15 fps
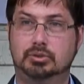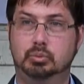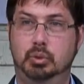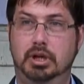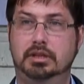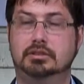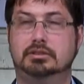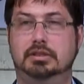
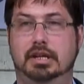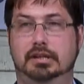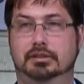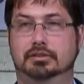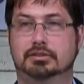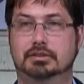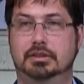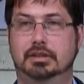one
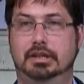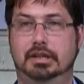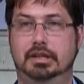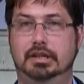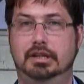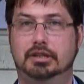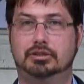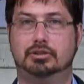sentence in any
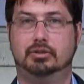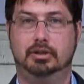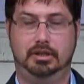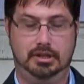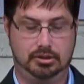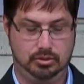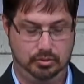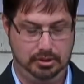history
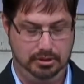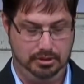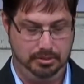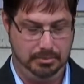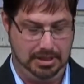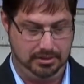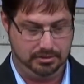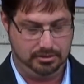that's written
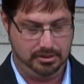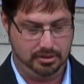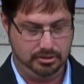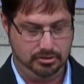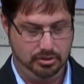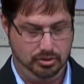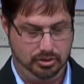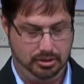about
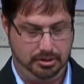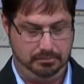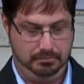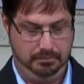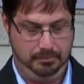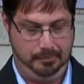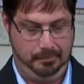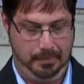Saratoga,
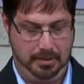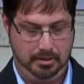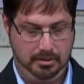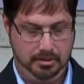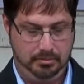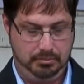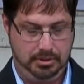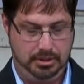
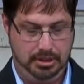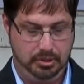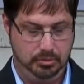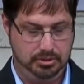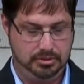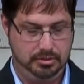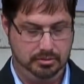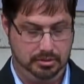but
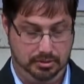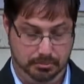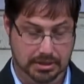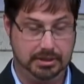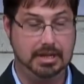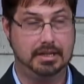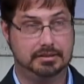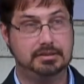
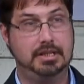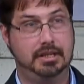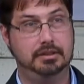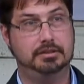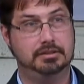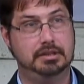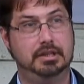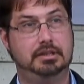that
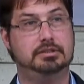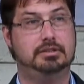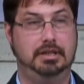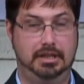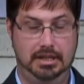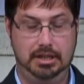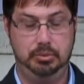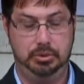sentence is
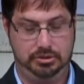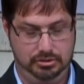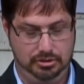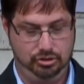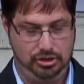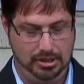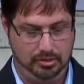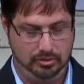that he was the
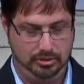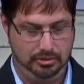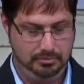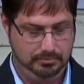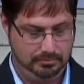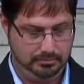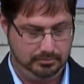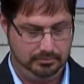general
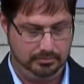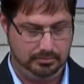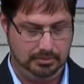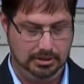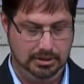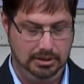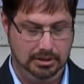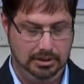
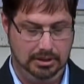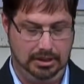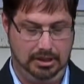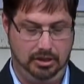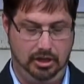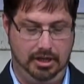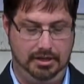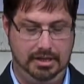
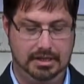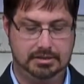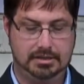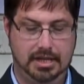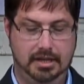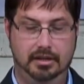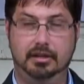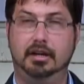on that
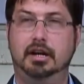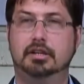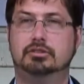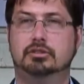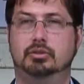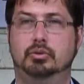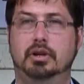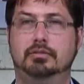side of the
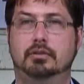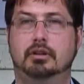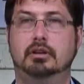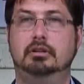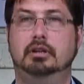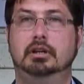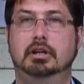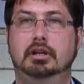Hudson
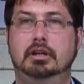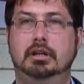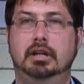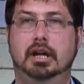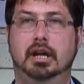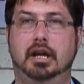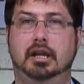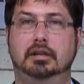River.
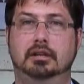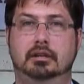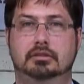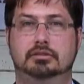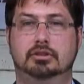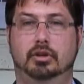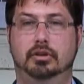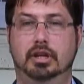And
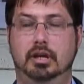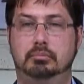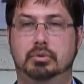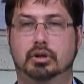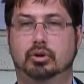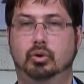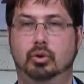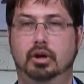so then
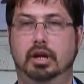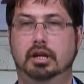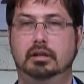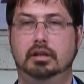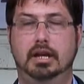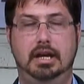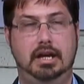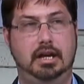Burgoyne
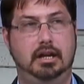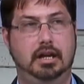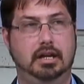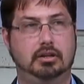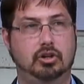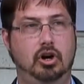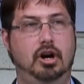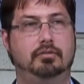had a
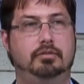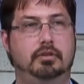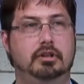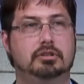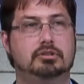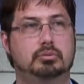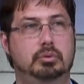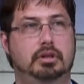
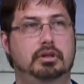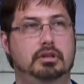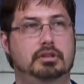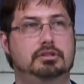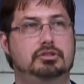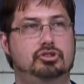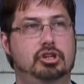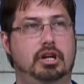conference with
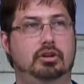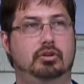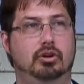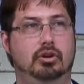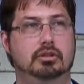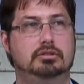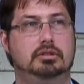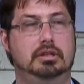his
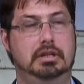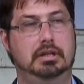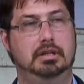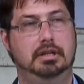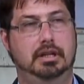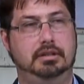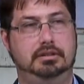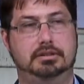generals
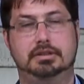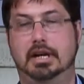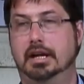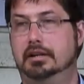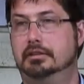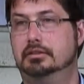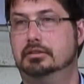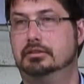and decided to